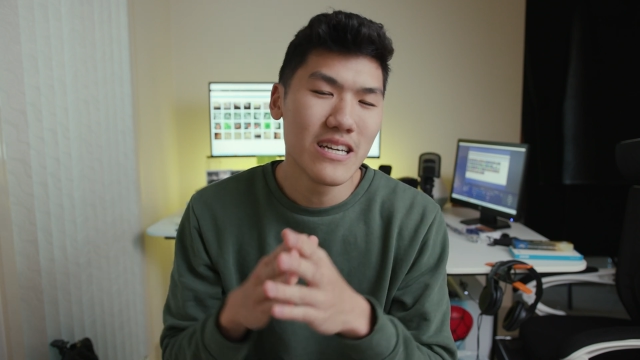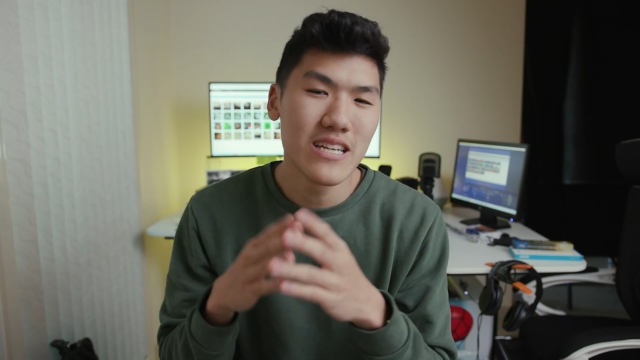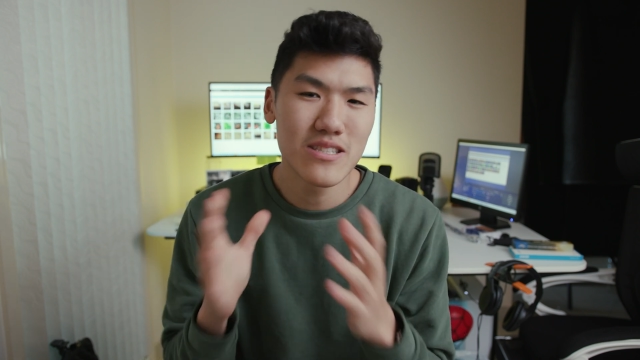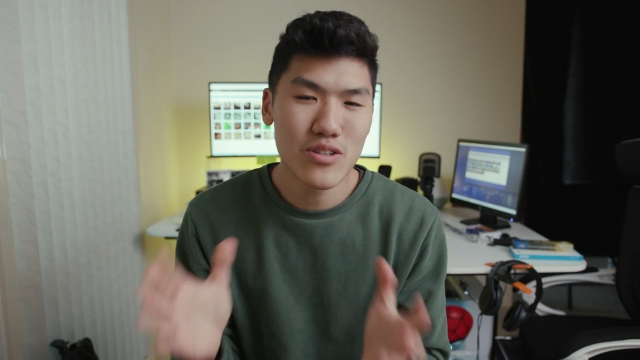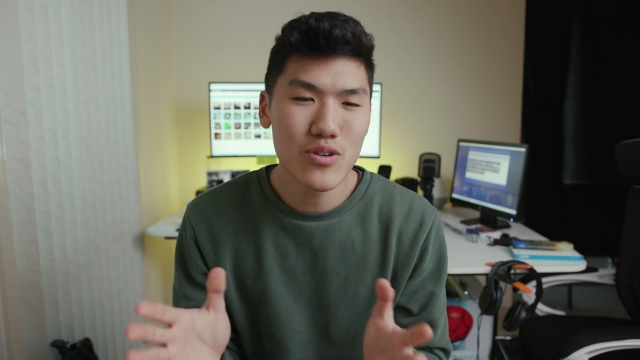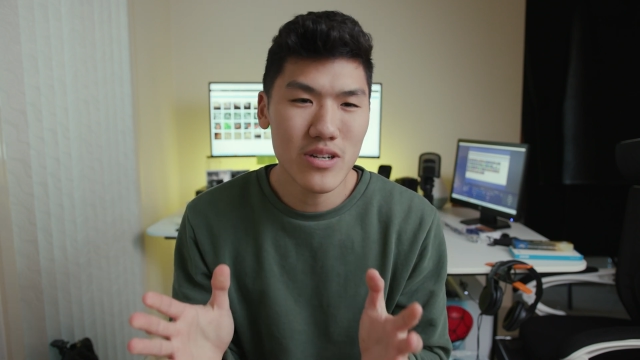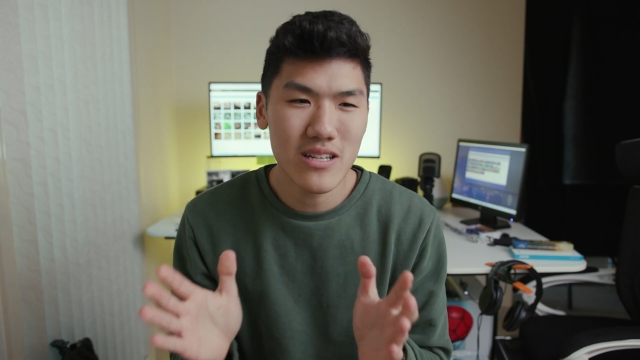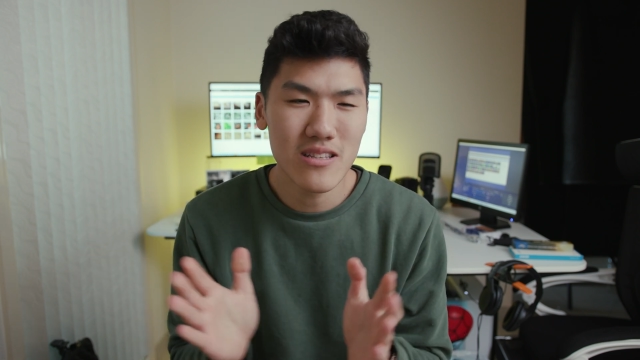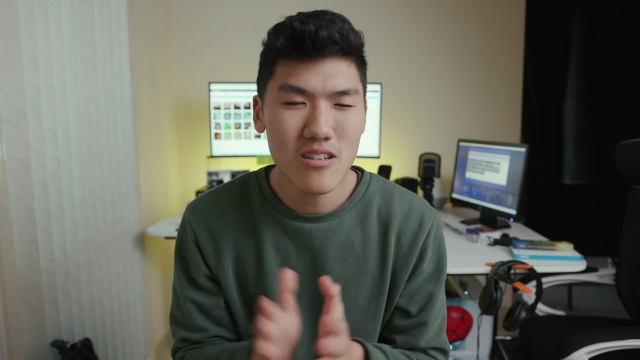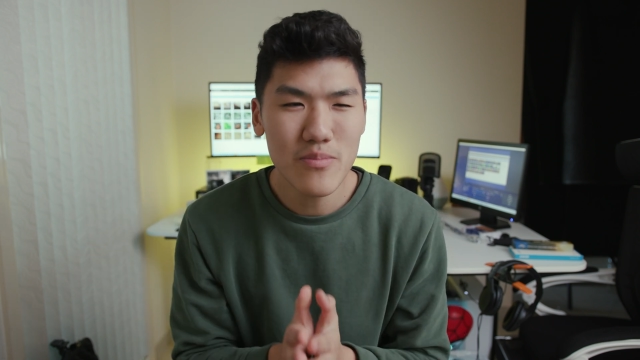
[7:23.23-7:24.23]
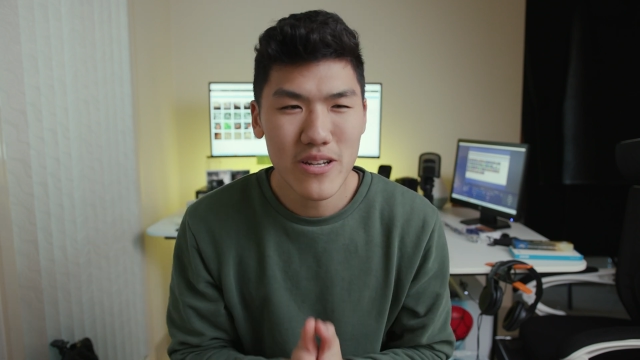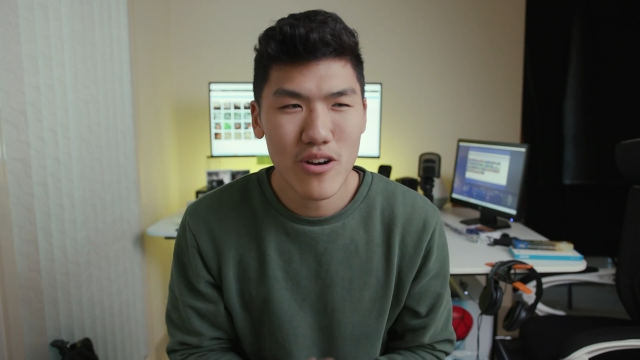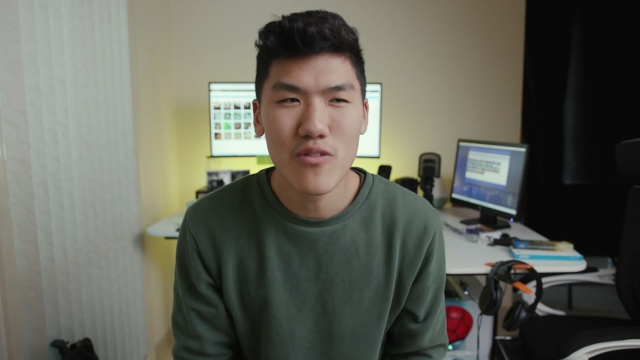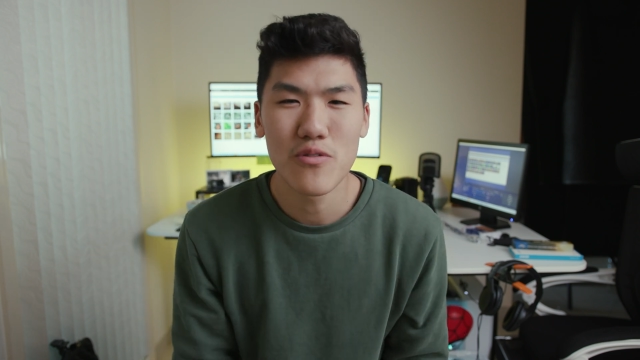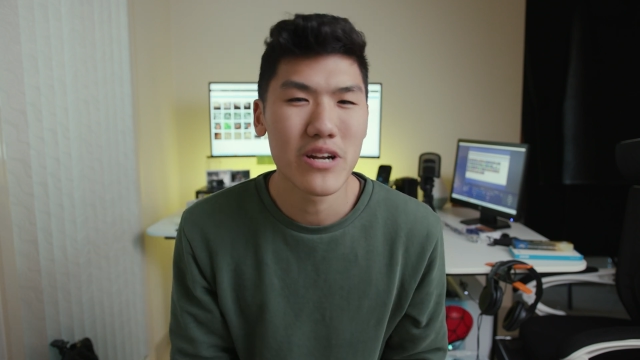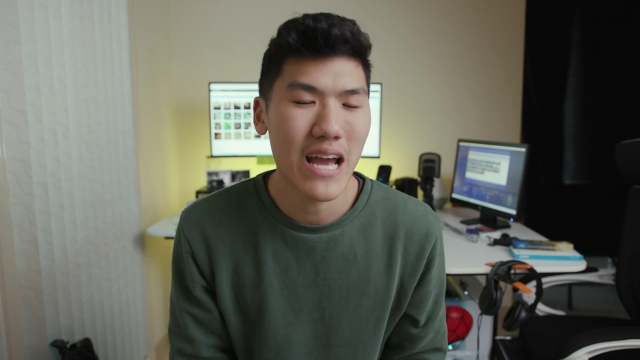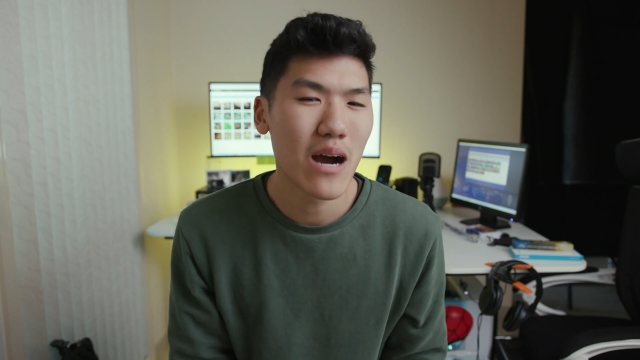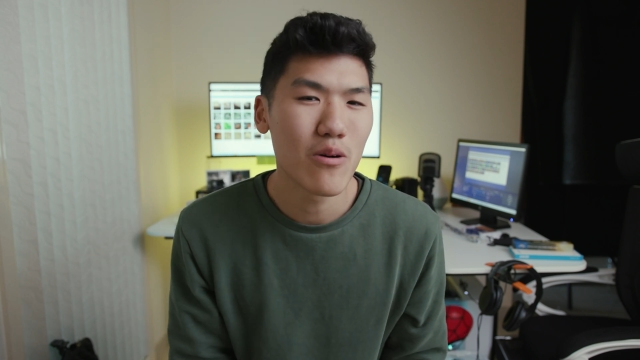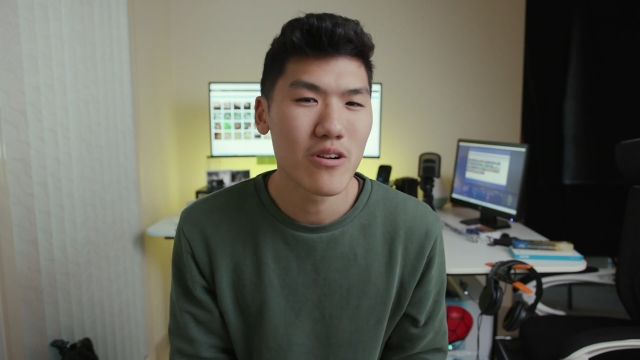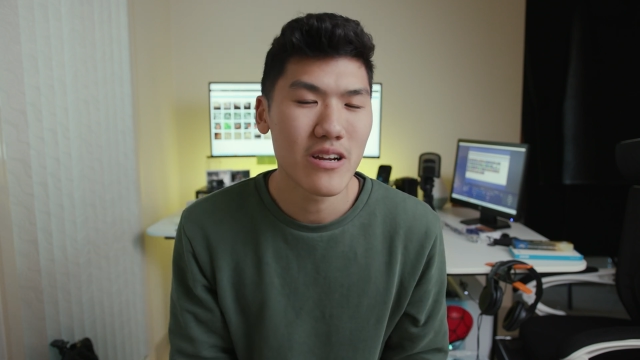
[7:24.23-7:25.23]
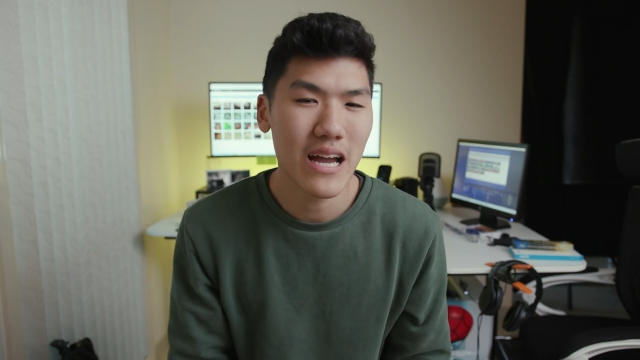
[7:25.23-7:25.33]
It took a little bit over an hour